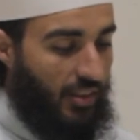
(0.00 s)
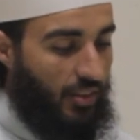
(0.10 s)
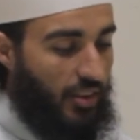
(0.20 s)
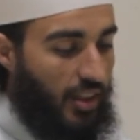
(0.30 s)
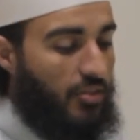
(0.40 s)

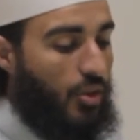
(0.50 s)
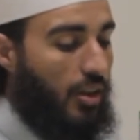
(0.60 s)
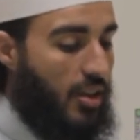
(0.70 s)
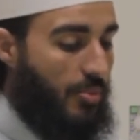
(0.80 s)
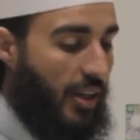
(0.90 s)
Okay, so
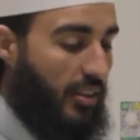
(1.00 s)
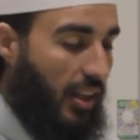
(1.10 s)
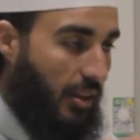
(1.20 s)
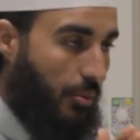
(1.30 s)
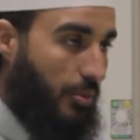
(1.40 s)
Allah subhanahu wa
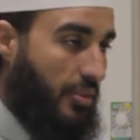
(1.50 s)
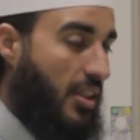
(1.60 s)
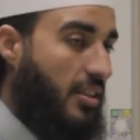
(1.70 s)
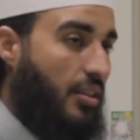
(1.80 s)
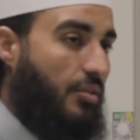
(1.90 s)
ta'ala
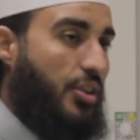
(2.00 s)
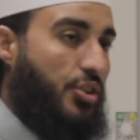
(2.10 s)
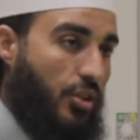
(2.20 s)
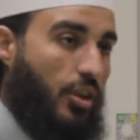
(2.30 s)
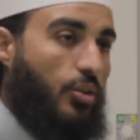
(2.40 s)
sends in a
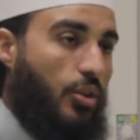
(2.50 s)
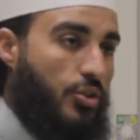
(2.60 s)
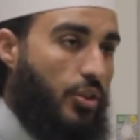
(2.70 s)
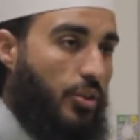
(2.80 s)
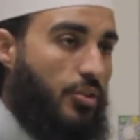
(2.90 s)
position to
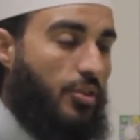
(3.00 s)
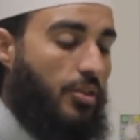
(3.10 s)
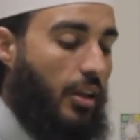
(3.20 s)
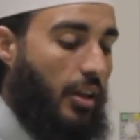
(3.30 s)
acknowledge those